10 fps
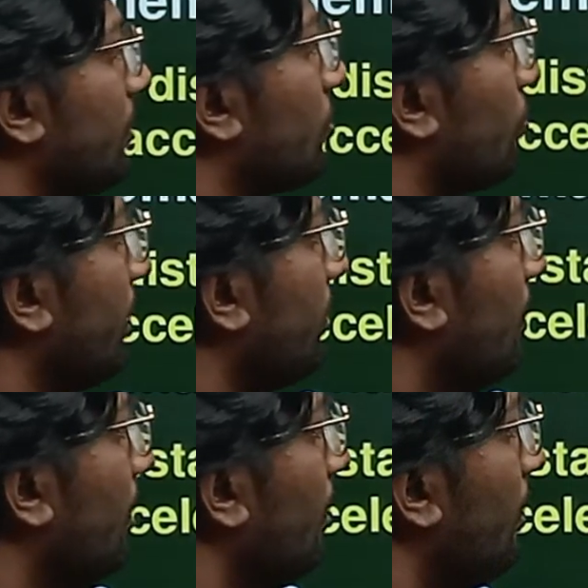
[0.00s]
square
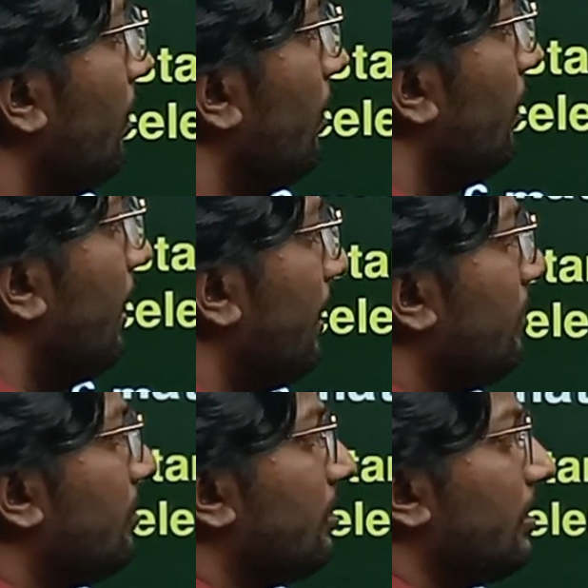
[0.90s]
in
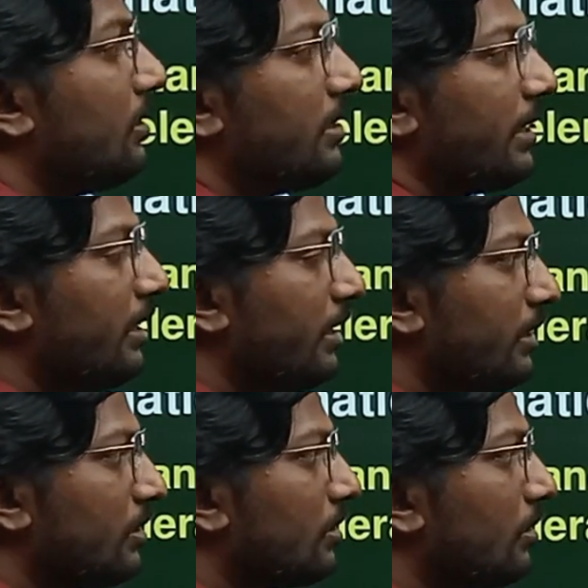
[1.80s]
the third second
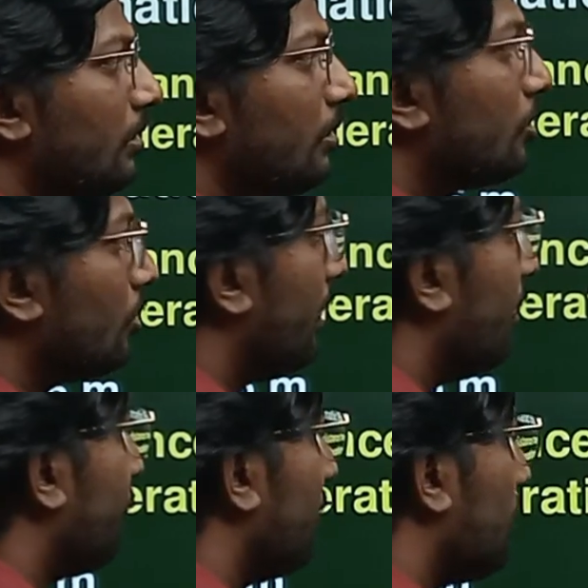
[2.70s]
is. So they are
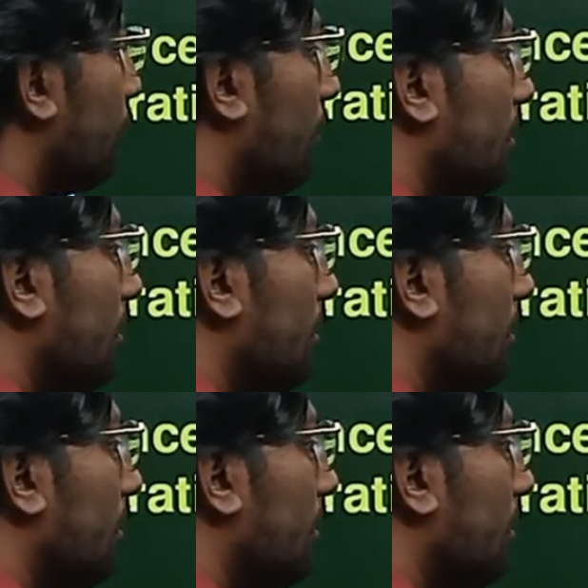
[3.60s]
first of all